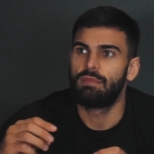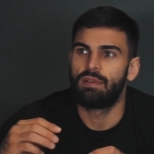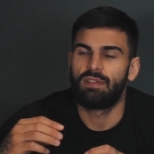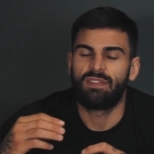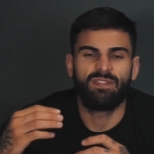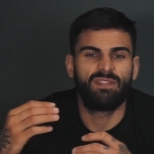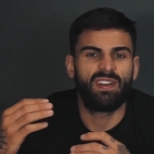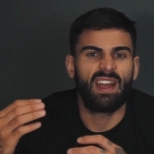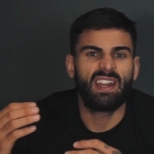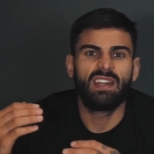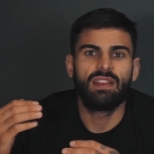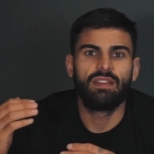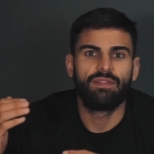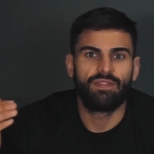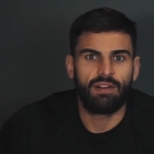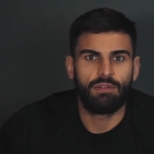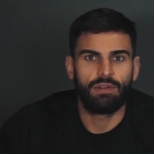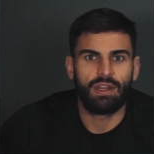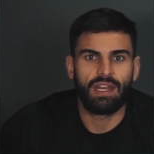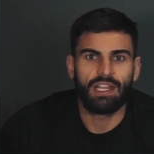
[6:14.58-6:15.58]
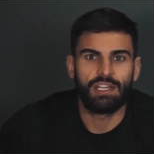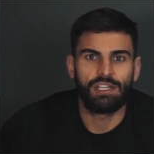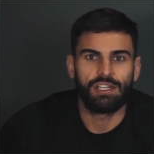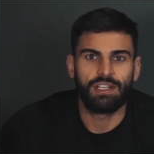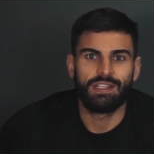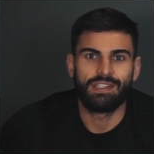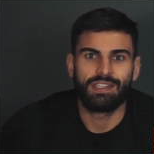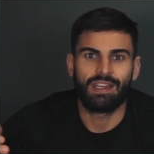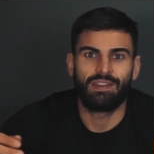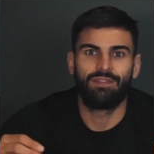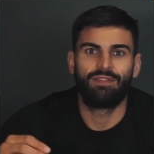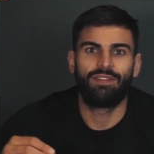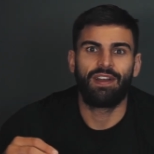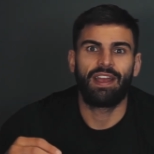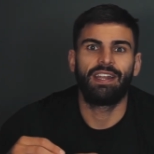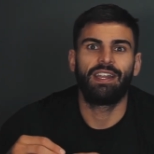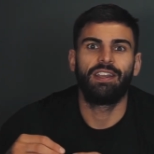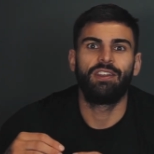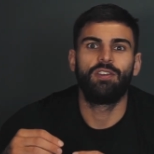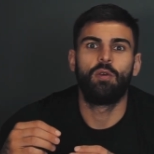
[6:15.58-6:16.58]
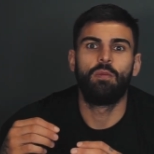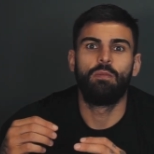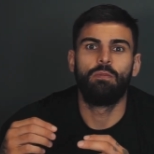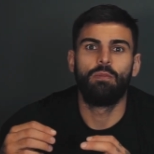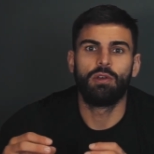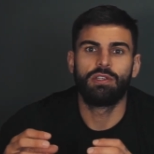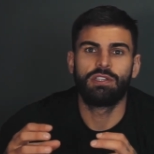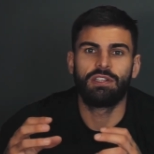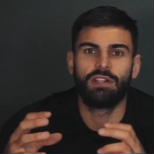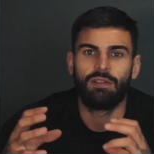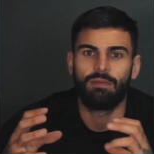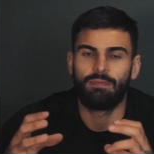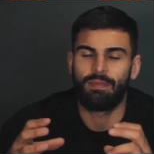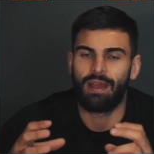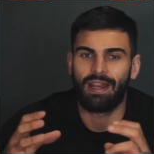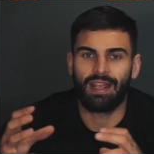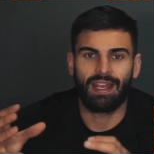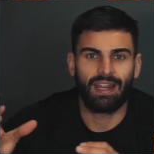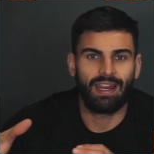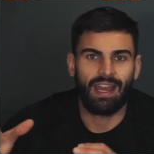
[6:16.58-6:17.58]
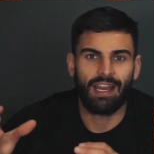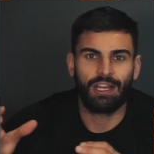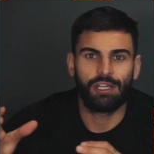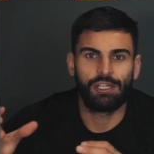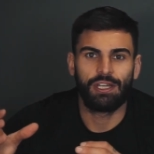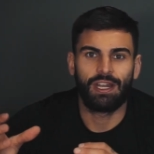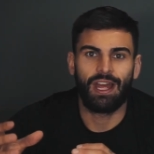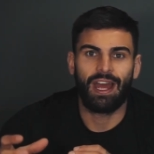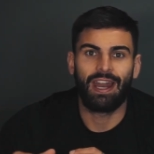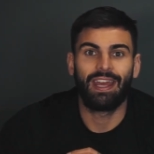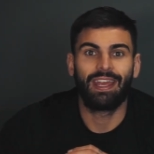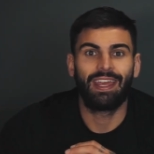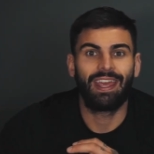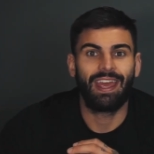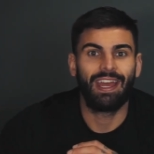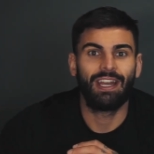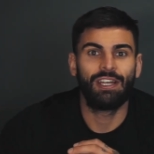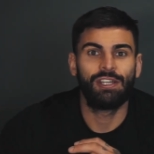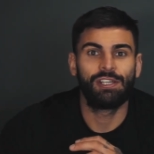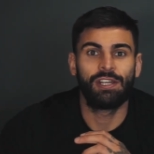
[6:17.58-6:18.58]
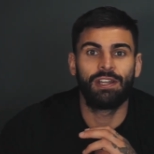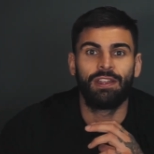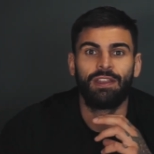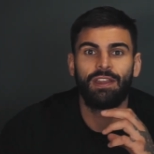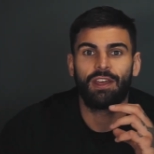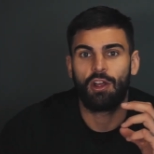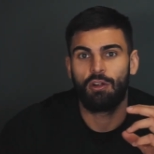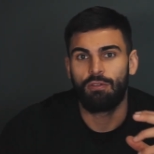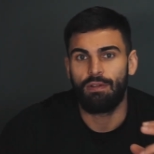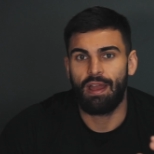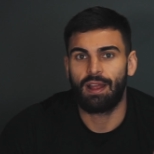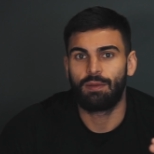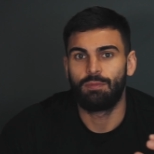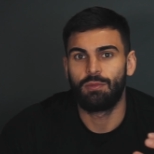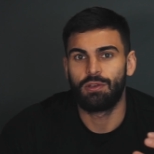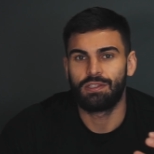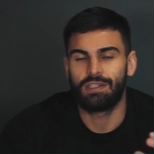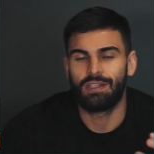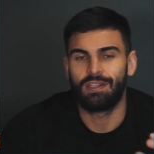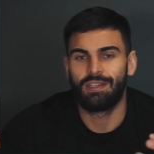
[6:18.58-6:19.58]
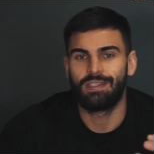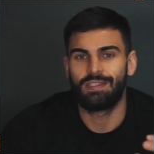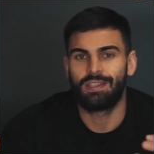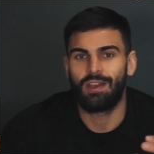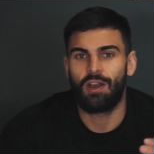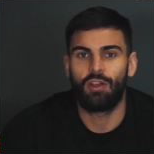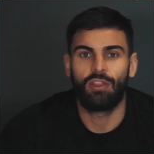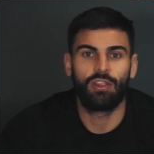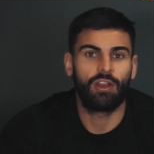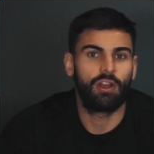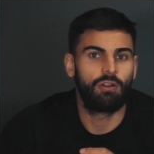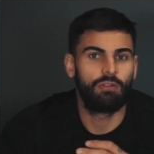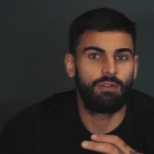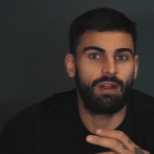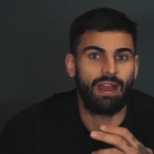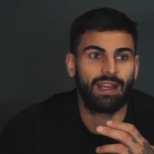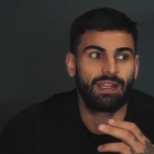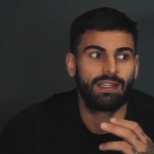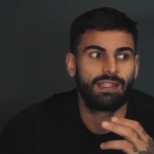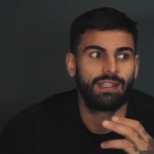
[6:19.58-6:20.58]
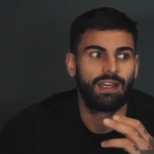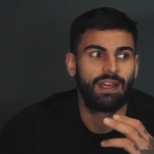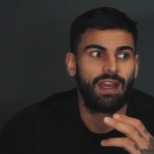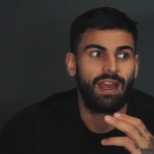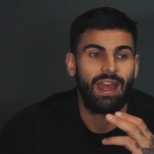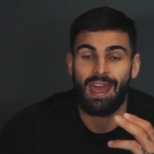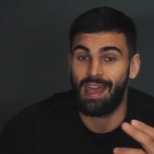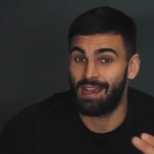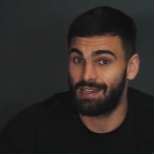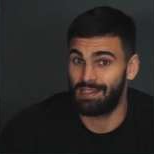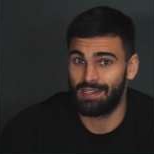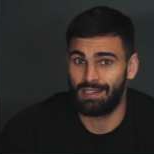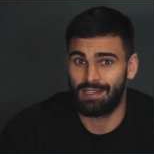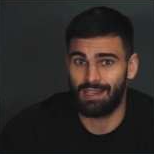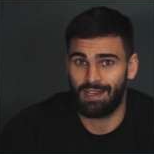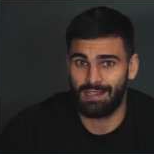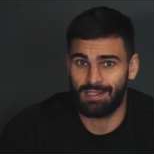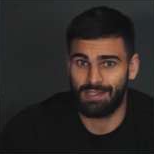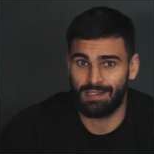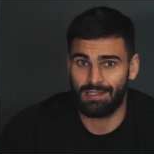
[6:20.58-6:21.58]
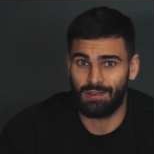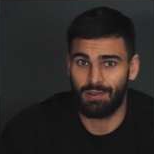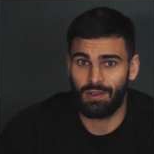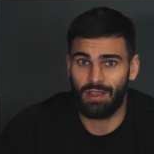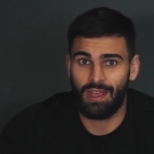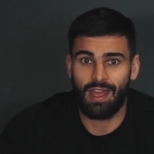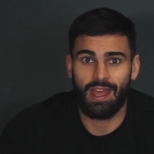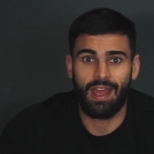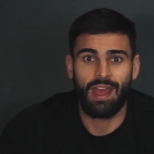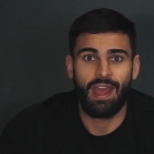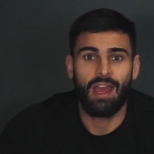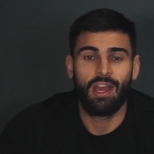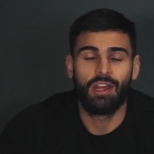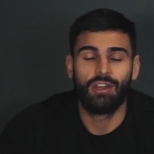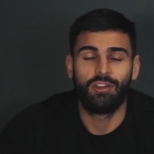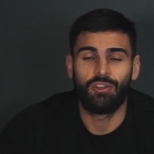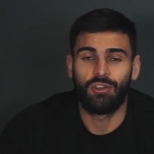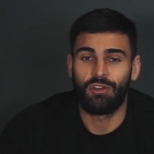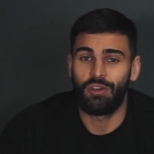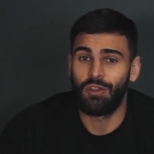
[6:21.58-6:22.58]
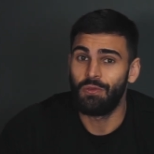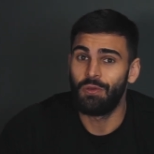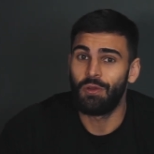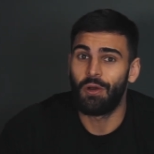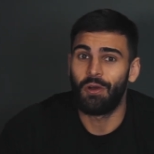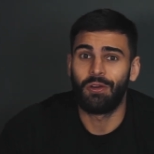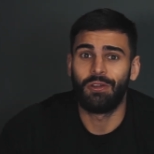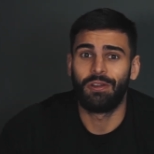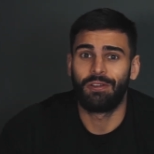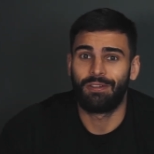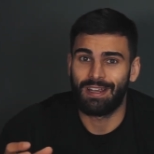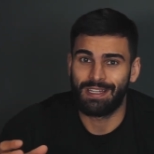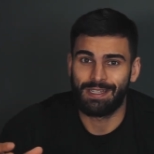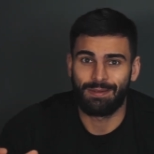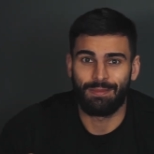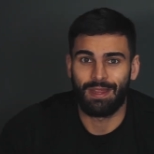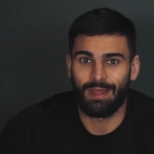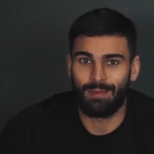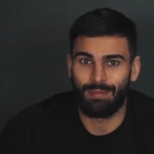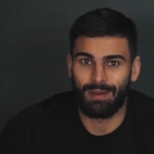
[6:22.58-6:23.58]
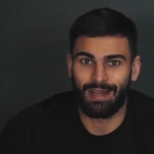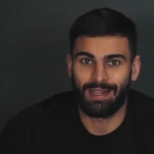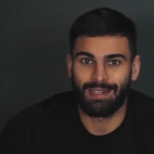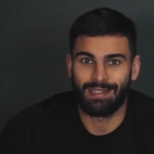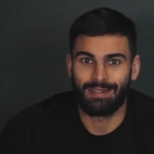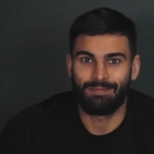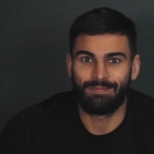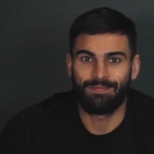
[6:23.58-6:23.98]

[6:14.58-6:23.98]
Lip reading: finding the foundations and finding your muscle mind connection and engaging the correct muscles on the correct exercises, okay? Do not underestimate the band.